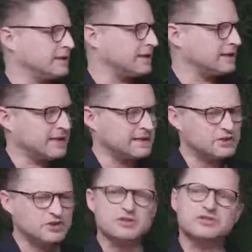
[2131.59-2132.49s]
and
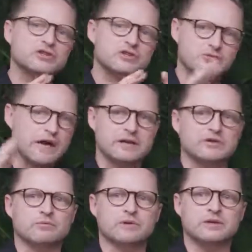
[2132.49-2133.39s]
that's just the
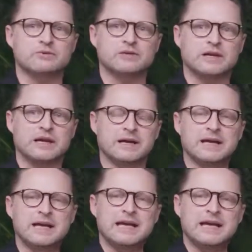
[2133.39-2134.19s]
strategy we're using here,